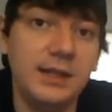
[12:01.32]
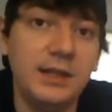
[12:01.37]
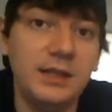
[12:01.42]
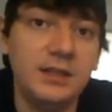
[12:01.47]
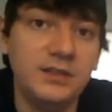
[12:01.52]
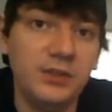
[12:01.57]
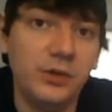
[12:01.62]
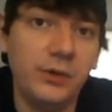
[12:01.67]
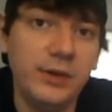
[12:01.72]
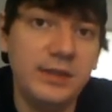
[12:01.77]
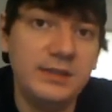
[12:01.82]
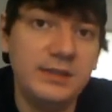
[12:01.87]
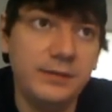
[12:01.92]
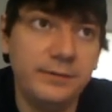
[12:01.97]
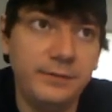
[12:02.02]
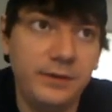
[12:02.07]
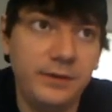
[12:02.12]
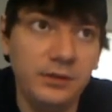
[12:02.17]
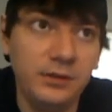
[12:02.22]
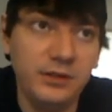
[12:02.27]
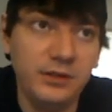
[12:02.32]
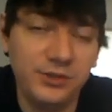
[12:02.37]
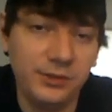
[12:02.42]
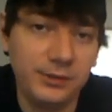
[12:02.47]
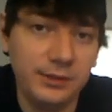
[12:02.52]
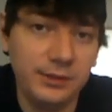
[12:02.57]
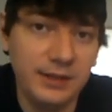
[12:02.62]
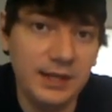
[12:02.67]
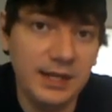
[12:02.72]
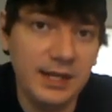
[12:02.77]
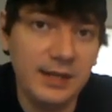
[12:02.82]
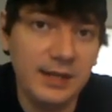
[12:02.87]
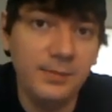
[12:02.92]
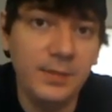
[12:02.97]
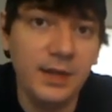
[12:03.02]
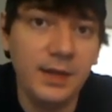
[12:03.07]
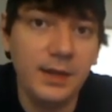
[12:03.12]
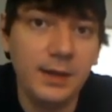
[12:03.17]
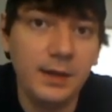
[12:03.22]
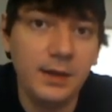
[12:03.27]
So it's a fairly short
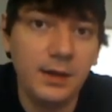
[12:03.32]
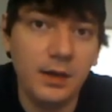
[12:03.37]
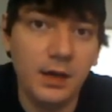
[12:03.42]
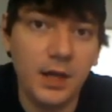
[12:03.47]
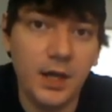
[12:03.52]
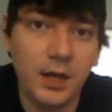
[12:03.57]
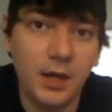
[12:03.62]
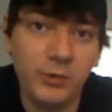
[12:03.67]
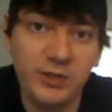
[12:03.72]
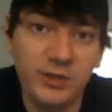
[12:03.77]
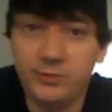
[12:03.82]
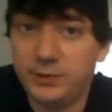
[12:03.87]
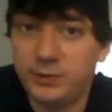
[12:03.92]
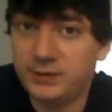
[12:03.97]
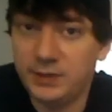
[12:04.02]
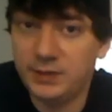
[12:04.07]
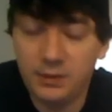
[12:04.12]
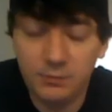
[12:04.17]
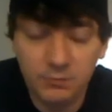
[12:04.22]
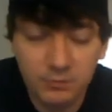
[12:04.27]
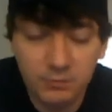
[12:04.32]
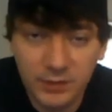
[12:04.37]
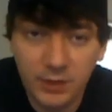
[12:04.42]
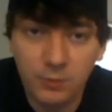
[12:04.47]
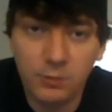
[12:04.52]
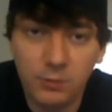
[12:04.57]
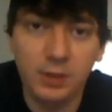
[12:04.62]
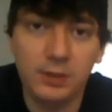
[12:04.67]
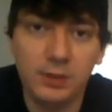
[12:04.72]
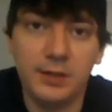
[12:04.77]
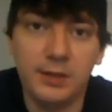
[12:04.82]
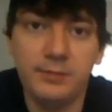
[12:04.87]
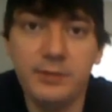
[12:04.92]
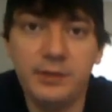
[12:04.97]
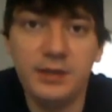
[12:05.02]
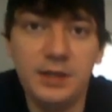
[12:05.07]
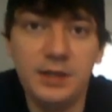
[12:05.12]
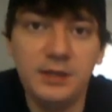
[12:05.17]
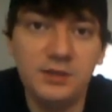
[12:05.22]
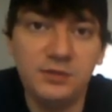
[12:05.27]
game. Which was a welcome
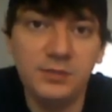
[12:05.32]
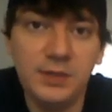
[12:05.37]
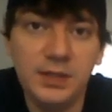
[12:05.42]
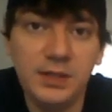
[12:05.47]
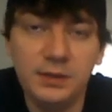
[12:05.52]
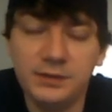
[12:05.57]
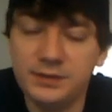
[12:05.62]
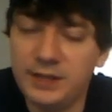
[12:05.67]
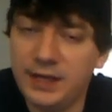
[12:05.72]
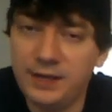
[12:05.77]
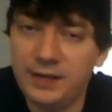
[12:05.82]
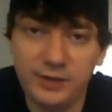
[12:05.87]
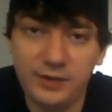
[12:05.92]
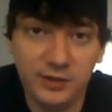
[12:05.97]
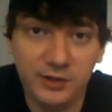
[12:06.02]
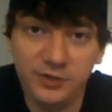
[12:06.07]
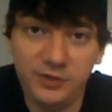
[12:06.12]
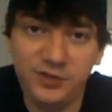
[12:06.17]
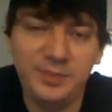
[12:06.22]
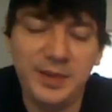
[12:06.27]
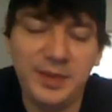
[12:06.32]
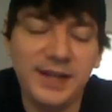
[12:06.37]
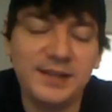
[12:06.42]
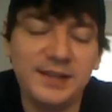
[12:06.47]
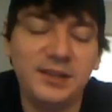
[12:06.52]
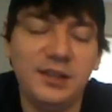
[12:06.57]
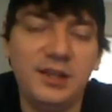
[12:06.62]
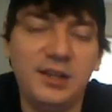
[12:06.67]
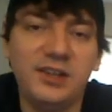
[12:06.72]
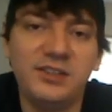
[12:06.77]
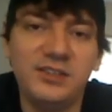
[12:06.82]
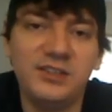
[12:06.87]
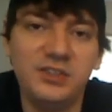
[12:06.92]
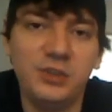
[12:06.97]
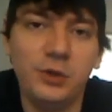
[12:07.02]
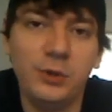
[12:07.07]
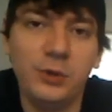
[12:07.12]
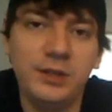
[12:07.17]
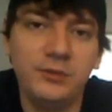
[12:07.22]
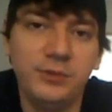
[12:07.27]
thing to me, because I have a huge backlog.
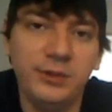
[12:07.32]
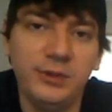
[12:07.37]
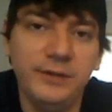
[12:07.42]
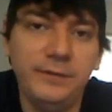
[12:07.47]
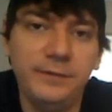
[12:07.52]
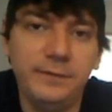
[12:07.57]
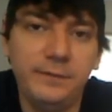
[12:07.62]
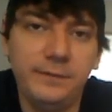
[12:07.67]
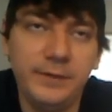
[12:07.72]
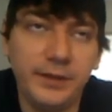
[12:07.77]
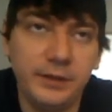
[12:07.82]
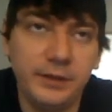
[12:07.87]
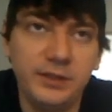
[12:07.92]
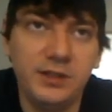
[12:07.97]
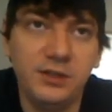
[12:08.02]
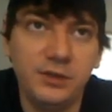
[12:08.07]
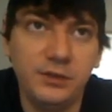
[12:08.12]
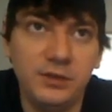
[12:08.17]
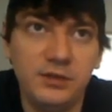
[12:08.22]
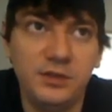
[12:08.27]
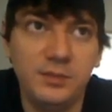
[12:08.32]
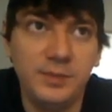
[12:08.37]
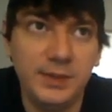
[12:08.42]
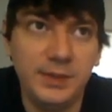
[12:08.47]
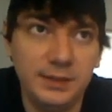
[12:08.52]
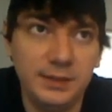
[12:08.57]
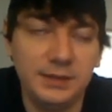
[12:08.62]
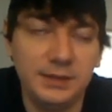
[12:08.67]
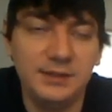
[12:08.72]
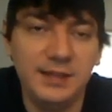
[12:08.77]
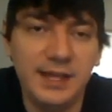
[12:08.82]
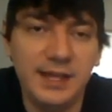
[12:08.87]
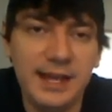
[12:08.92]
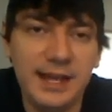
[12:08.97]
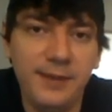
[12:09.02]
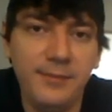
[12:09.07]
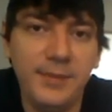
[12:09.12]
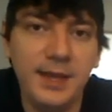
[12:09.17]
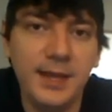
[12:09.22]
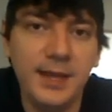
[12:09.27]
So it really felt good to beat this
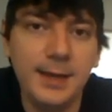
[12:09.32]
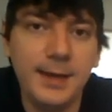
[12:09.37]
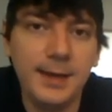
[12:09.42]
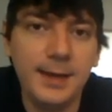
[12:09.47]
game.